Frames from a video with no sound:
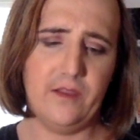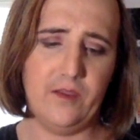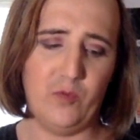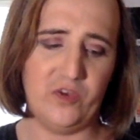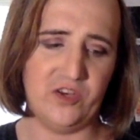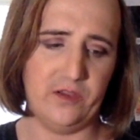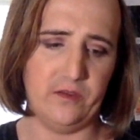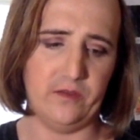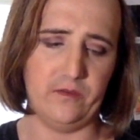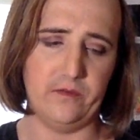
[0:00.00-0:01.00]
which
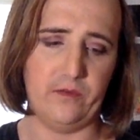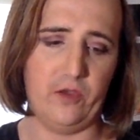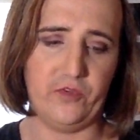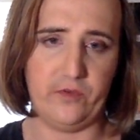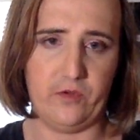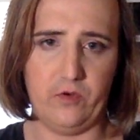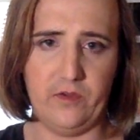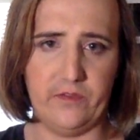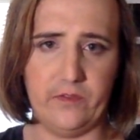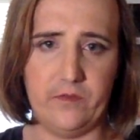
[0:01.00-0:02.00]
is also known
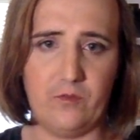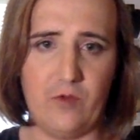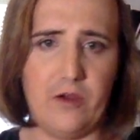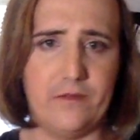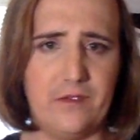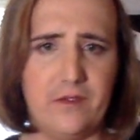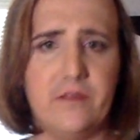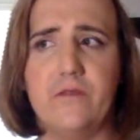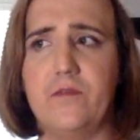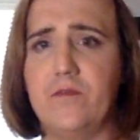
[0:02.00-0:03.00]
as the
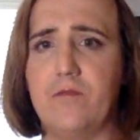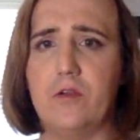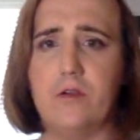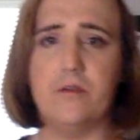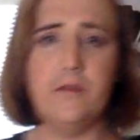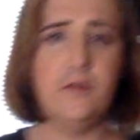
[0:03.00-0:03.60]
Rakkasans, if you've ever heard.